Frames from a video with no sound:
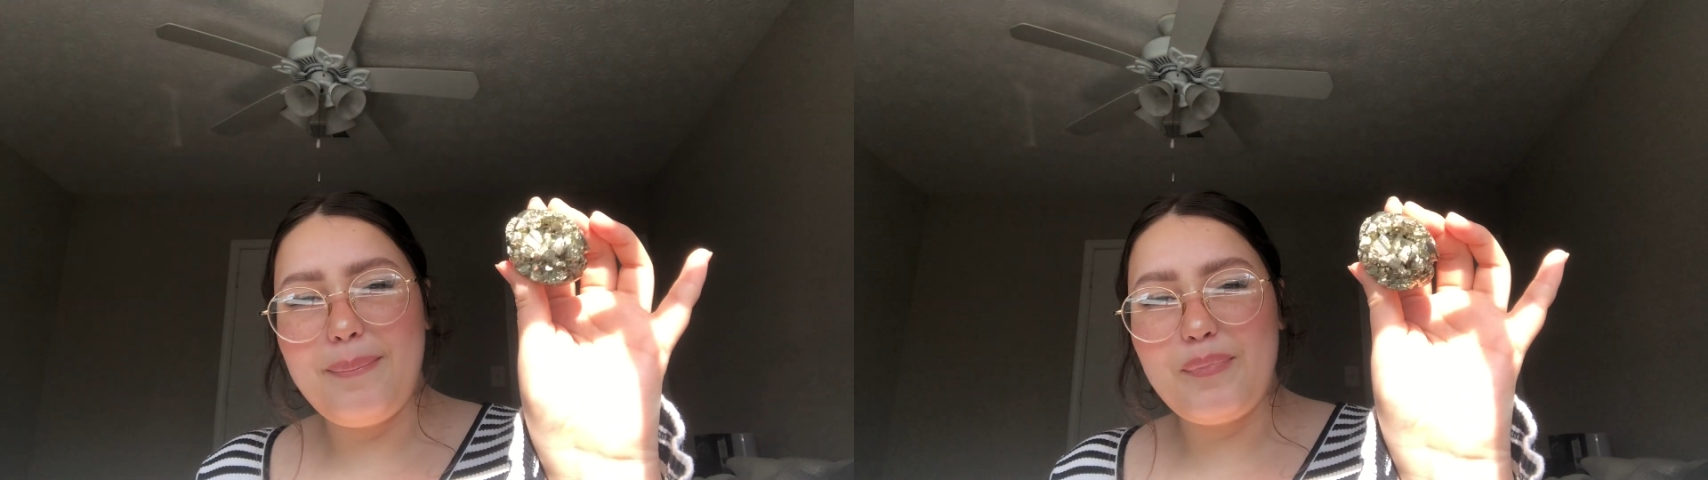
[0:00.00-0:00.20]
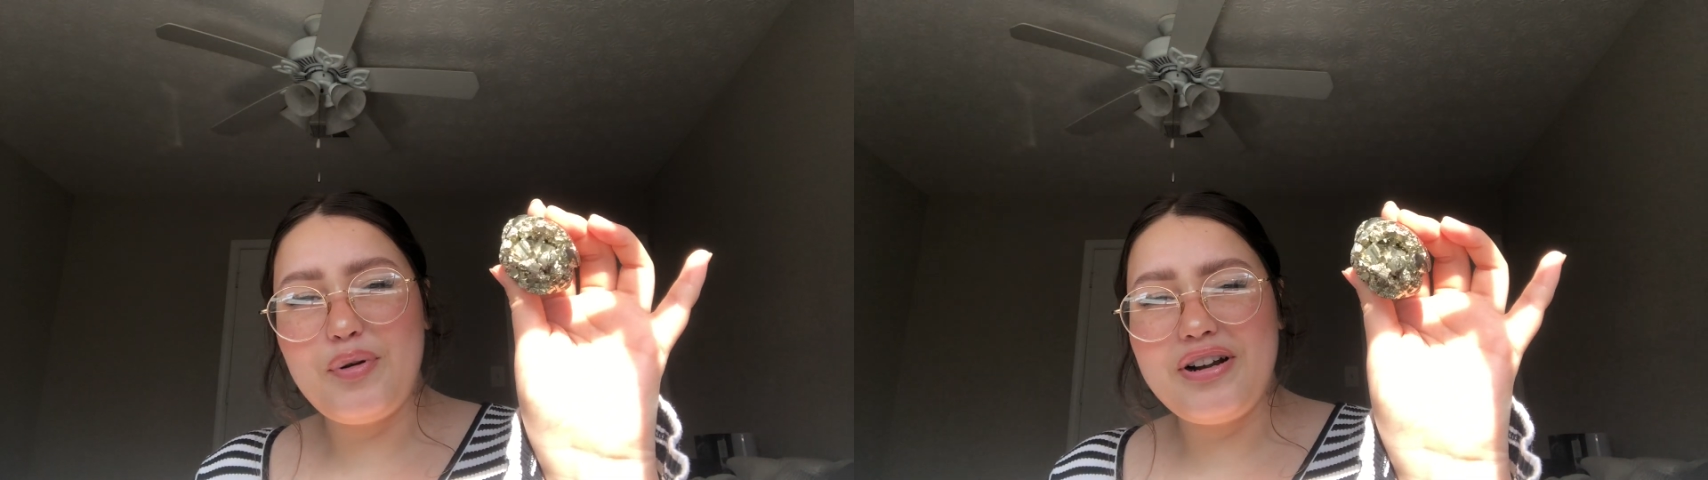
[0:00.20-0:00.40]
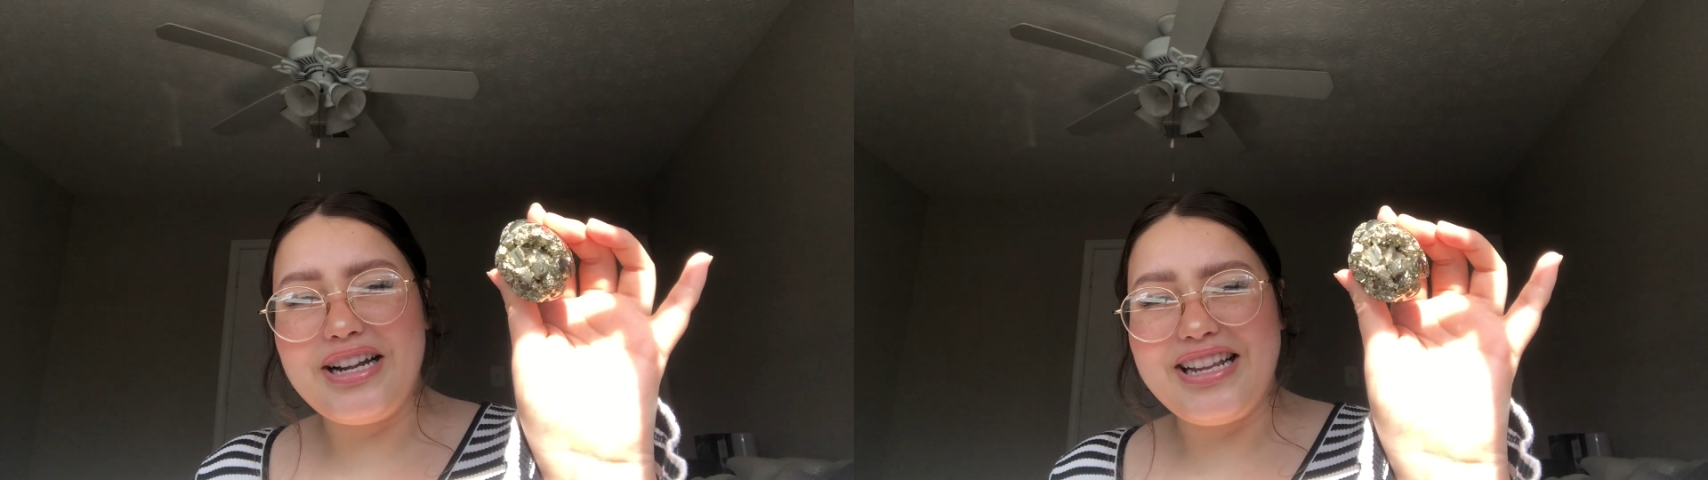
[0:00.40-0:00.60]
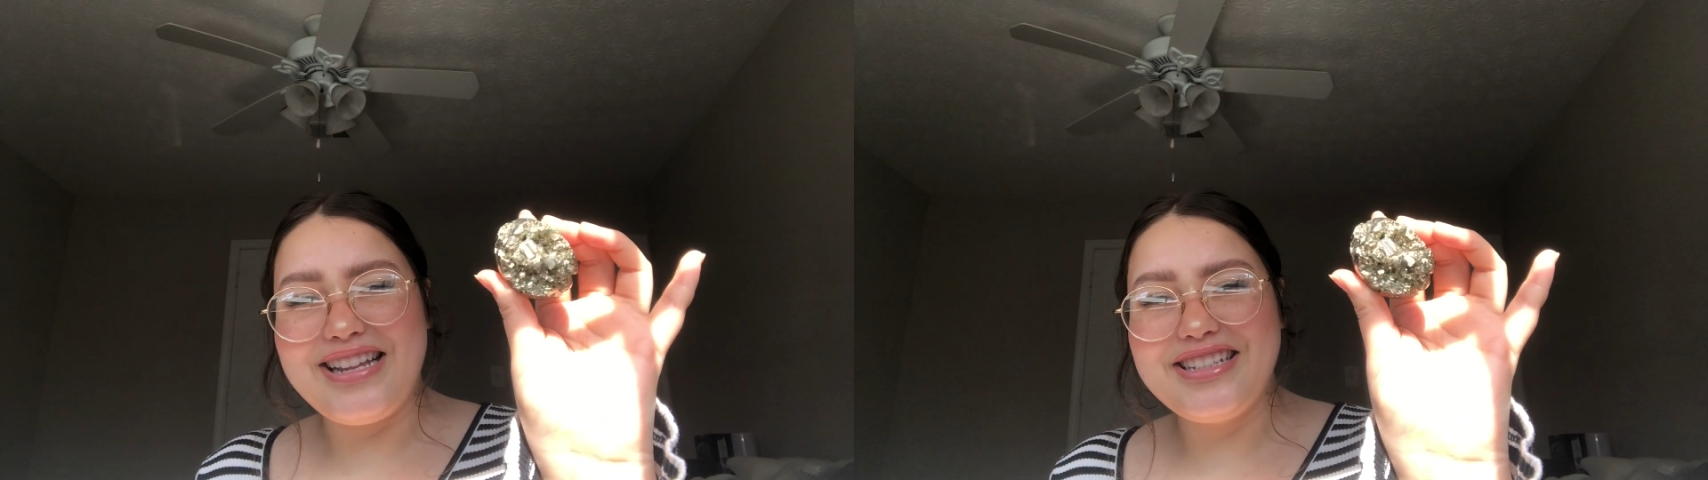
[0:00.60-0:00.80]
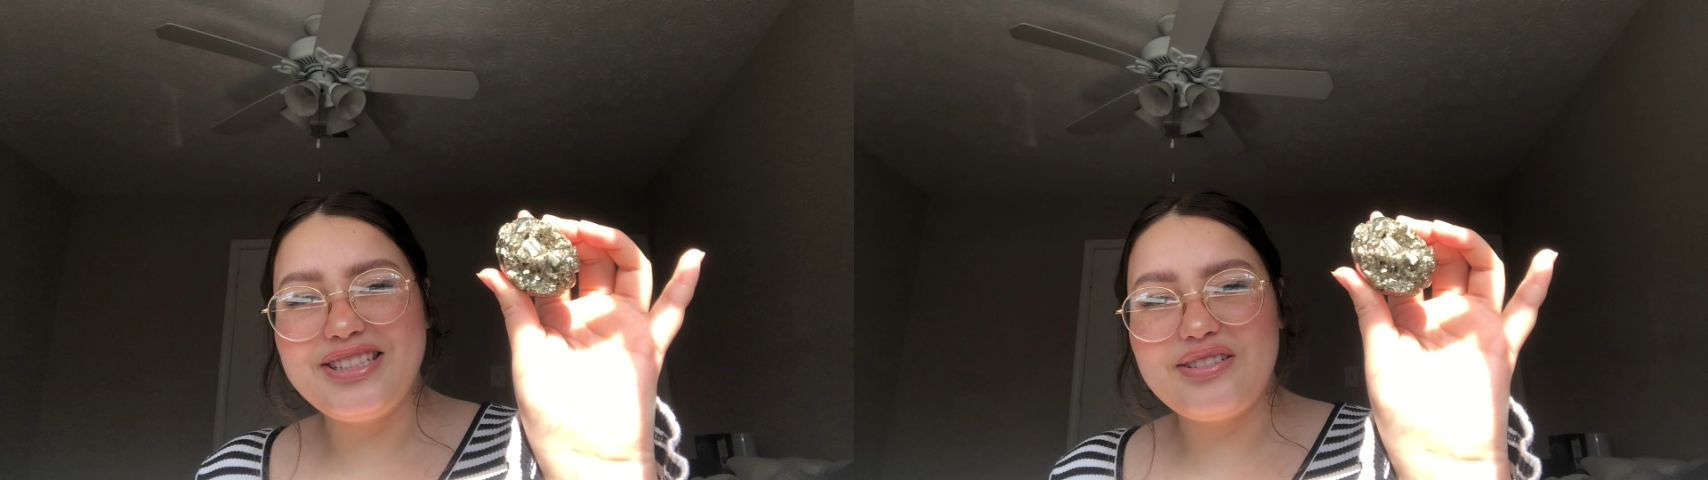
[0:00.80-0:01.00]

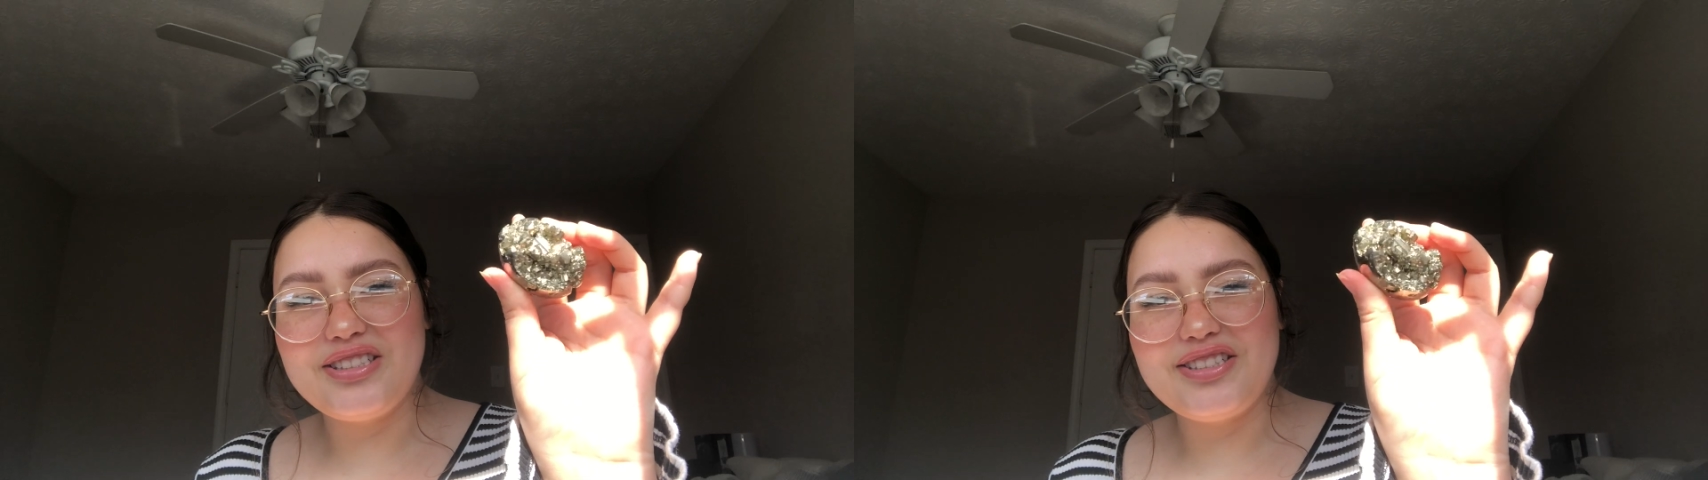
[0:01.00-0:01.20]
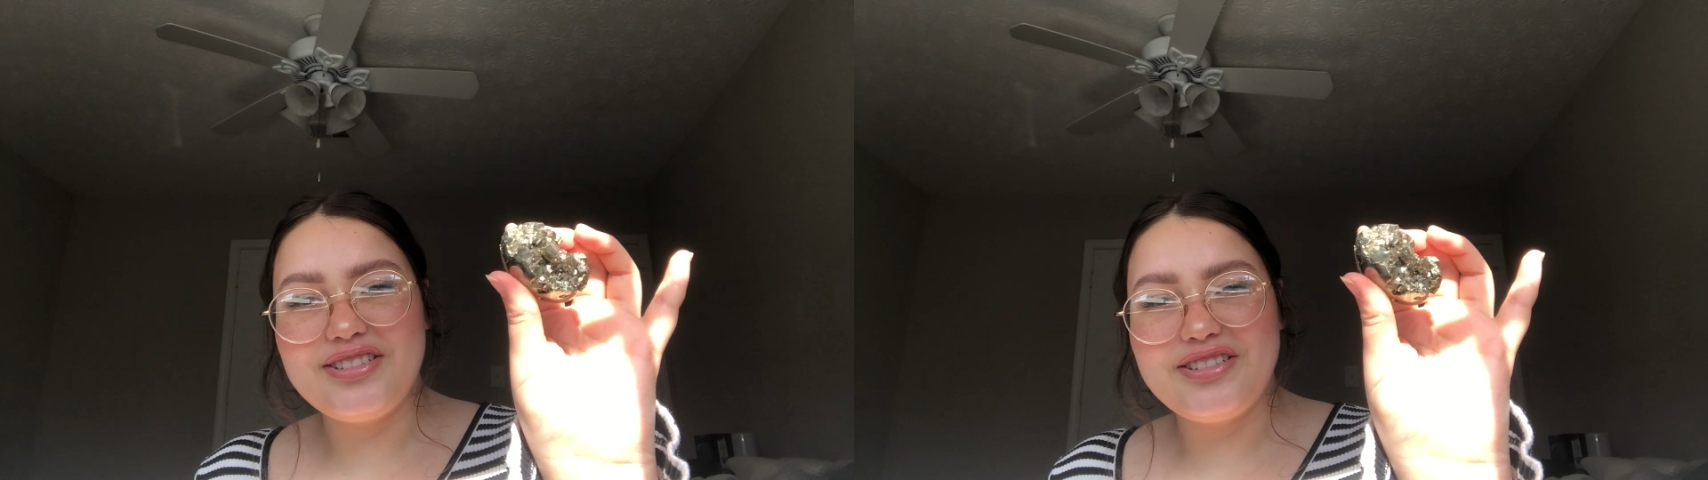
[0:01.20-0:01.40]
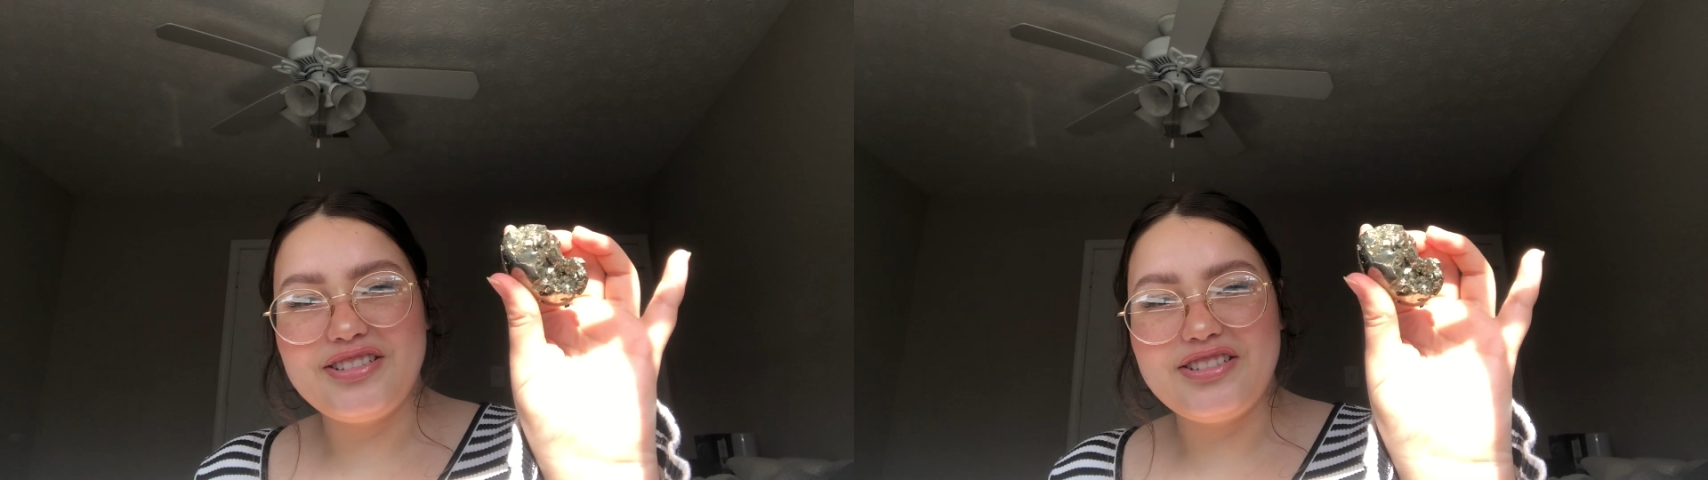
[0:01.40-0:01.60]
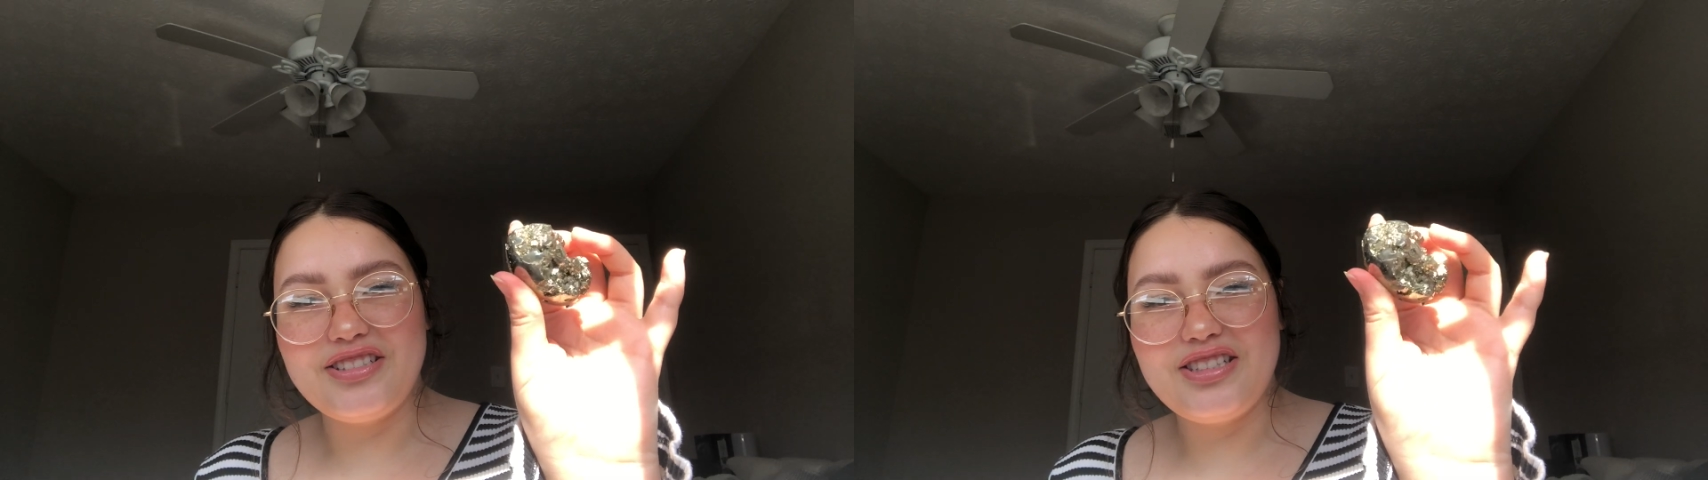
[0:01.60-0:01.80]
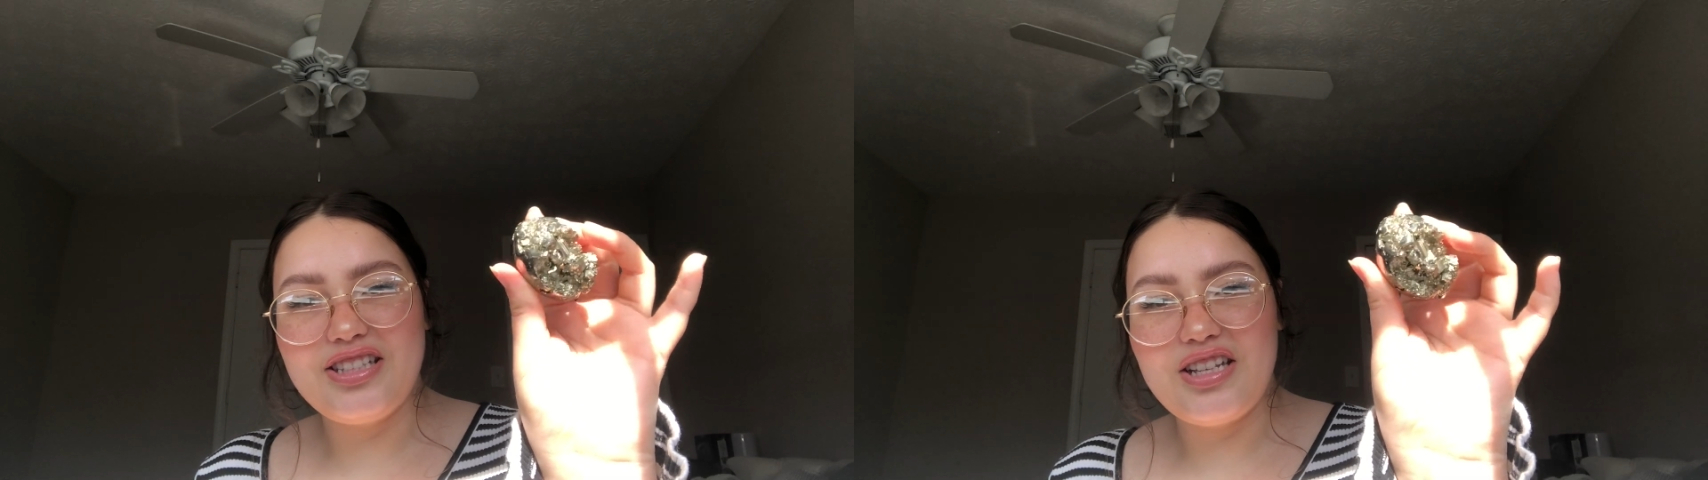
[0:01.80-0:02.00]
prettiest
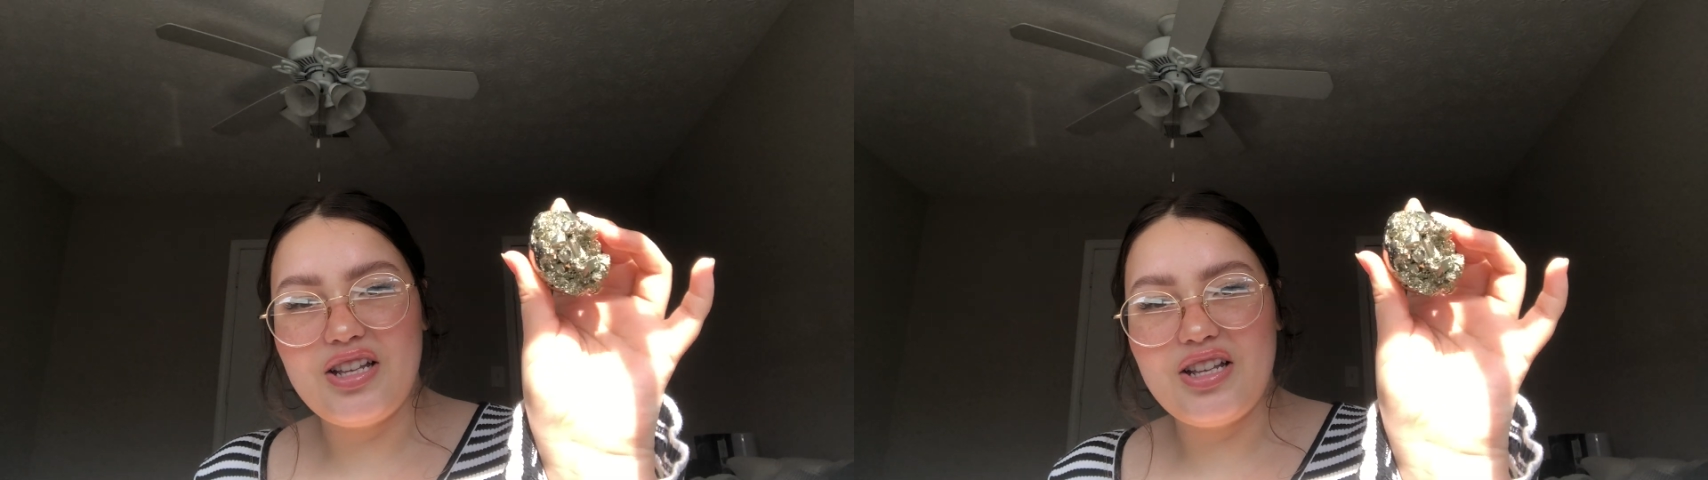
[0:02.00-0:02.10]
crystals.